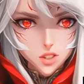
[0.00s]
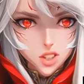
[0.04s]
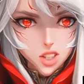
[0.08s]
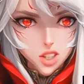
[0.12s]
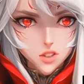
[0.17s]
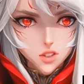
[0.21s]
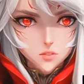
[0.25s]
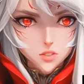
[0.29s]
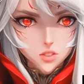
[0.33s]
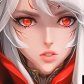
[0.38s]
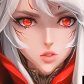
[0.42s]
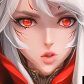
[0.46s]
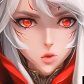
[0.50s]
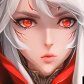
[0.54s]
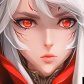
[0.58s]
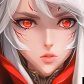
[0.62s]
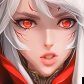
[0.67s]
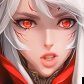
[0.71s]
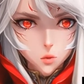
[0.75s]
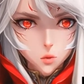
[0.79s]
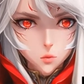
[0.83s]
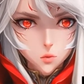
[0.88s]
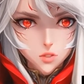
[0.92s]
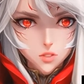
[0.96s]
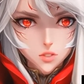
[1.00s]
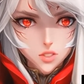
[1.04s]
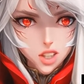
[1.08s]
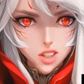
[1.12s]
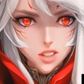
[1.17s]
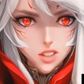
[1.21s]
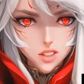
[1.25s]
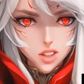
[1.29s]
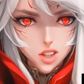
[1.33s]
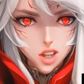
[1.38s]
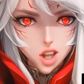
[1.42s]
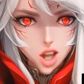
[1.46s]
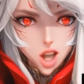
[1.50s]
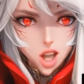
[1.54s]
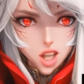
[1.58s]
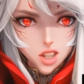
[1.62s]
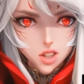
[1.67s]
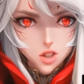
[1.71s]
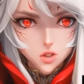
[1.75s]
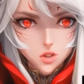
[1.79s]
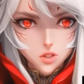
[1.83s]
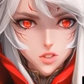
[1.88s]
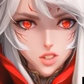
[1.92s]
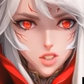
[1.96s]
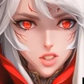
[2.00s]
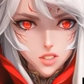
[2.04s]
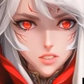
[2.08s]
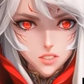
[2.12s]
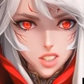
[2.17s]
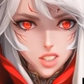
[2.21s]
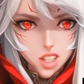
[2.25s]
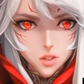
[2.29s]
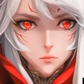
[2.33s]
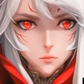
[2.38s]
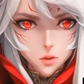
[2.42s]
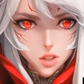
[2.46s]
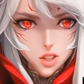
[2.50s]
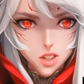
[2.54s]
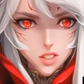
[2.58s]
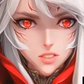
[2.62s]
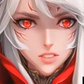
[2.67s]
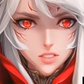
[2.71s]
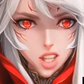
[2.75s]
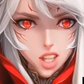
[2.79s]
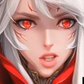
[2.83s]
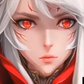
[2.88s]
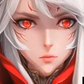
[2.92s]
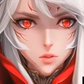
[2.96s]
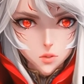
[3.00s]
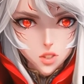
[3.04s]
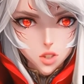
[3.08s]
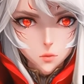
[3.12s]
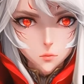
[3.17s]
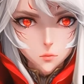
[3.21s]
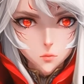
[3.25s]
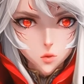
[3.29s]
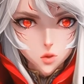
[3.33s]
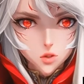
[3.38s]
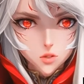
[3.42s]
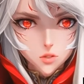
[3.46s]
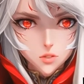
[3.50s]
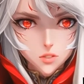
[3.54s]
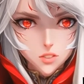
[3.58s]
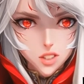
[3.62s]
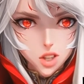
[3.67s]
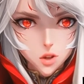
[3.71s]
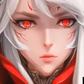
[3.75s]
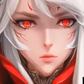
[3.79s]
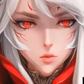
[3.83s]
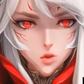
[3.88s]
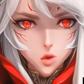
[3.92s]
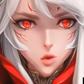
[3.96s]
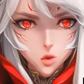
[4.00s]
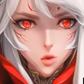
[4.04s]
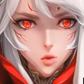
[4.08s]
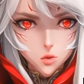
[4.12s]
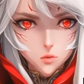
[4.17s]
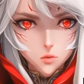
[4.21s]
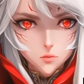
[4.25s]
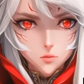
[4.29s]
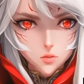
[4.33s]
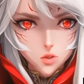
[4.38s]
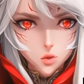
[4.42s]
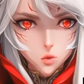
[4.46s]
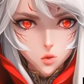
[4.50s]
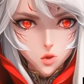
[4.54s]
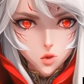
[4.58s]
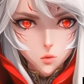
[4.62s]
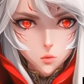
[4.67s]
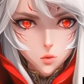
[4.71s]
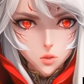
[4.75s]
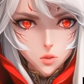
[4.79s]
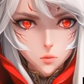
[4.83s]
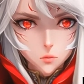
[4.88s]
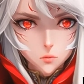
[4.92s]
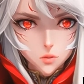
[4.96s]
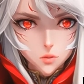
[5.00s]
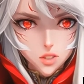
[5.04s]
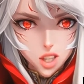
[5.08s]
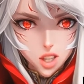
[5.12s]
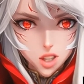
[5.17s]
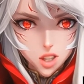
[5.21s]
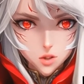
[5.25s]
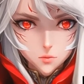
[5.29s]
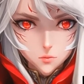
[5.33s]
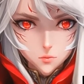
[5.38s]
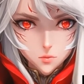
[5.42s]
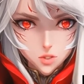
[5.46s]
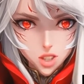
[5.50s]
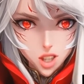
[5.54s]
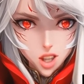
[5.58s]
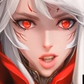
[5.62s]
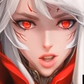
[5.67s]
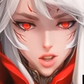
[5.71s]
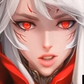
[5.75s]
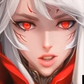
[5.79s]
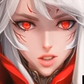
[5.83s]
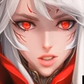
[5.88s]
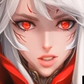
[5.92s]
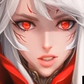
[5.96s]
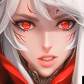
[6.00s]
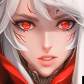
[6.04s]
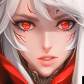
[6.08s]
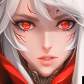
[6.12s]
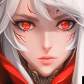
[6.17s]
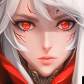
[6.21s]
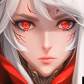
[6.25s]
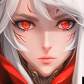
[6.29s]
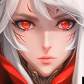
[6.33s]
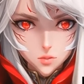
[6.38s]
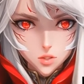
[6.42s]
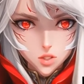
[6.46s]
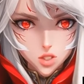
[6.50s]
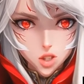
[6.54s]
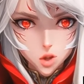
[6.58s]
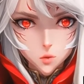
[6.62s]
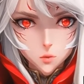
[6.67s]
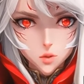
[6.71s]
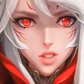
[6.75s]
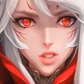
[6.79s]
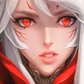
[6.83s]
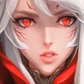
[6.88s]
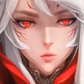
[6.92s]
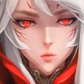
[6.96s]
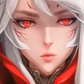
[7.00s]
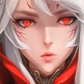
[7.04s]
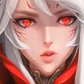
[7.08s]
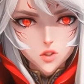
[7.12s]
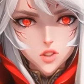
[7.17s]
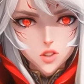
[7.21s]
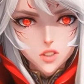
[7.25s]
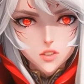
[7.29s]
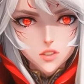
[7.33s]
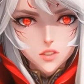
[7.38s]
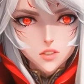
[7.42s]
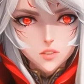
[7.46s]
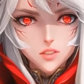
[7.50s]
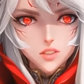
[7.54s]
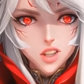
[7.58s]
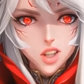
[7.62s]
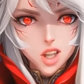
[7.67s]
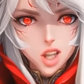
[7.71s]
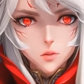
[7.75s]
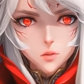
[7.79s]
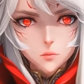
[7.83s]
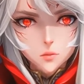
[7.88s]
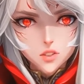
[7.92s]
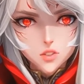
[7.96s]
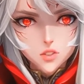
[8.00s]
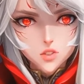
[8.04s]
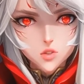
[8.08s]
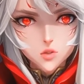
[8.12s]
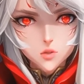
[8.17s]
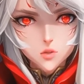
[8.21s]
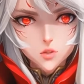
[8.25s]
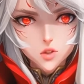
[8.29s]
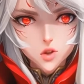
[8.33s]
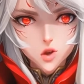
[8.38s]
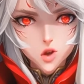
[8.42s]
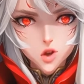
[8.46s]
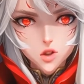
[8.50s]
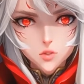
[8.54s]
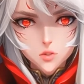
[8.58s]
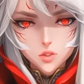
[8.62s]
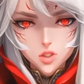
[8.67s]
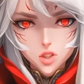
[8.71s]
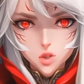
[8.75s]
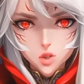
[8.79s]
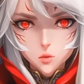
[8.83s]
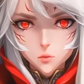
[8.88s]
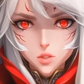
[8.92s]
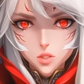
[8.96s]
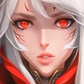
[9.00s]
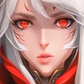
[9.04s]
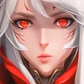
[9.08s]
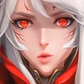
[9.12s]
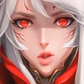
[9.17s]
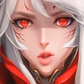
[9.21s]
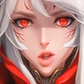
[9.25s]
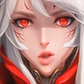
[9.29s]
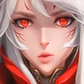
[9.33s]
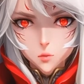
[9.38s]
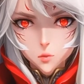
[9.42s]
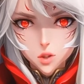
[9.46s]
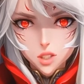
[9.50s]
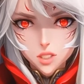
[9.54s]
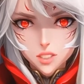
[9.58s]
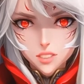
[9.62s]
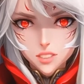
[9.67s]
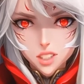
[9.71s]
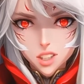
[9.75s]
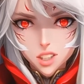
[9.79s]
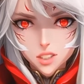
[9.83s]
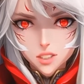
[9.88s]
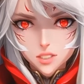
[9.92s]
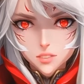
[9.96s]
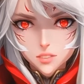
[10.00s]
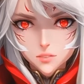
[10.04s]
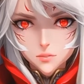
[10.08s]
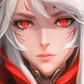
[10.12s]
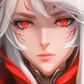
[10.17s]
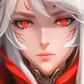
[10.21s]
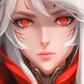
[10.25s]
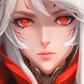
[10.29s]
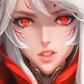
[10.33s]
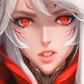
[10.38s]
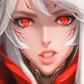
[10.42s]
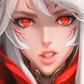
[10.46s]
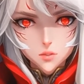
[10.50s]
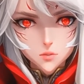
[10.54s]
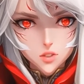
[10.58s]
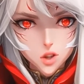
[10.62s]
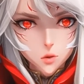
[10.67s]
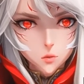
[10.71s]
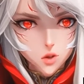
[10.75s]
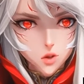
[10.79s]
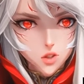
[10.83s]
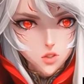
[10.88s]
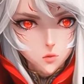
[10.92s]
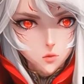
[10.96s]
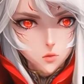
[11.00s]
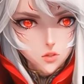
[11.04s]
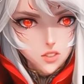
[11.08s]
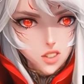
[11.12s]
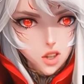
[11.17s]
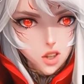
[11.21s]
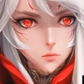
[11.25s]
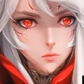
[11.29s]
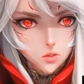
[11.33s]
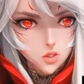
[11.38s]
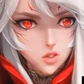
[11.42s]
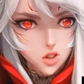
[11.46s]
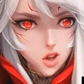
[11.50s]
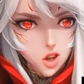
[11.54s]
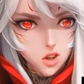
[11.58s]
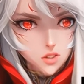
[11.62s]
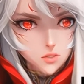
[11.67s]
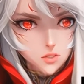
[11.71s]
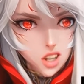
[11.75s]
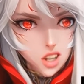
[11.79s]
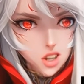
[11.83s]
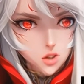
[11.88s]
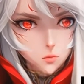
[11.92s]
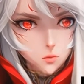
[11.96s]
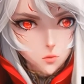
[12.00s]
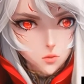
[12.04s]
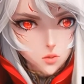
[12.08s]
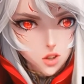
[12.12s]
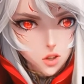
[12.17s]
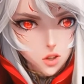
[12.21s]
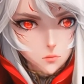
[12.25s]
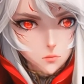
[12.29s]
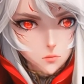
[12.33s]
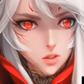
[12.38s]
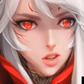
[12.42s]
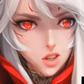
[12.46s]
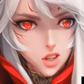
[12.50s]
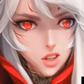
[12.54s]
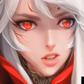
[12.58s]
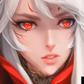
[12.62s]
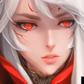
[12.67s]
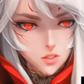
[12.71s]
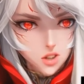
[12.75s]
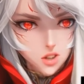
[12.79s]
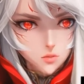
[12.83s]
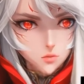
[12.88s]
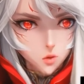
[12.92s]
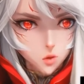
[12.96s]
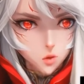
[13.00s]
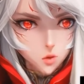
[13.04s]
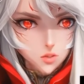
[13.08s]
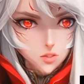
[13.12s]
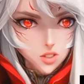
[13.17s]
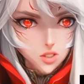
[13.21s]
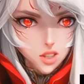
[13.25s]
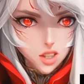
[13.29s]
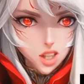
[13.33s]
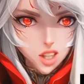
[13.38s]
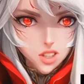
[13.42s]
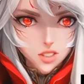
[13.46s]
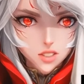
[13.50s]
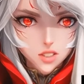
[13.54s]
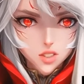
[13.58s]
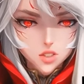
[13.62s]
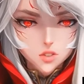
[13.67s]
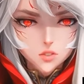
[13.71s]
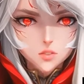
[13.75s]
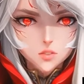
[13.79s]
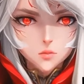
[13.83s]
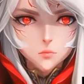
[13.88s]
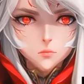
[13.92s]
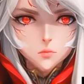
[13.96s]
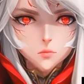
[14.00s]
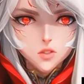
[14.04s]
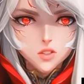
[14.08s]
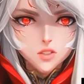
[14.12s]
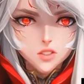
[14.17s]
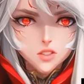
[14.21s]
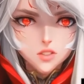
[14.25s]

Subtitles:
Even though they were dead, I couldn't contain my excitement and burned down the whole floor with black flare. No need to worry. I made sure that all the humans were already dead. If I want to establish contact with them, then of course I can't kill them.